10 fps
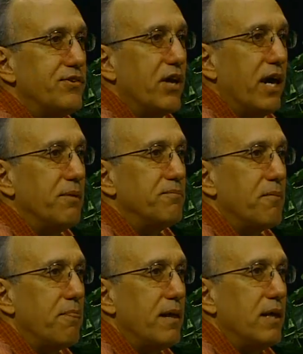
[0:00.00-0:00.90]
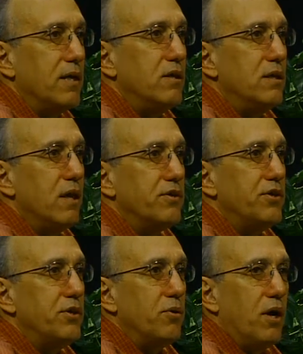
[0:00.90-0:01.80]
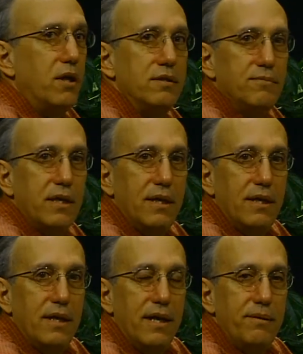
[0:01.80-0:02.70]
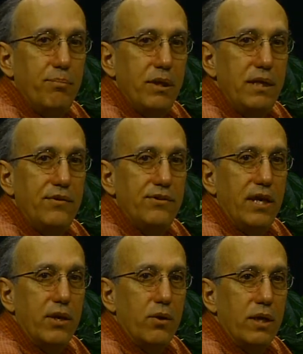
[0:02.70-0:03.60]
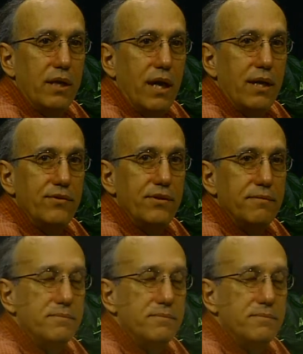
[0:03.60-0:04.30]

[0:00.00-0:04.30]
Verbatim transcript: time, Good luck to you all, and please get organized.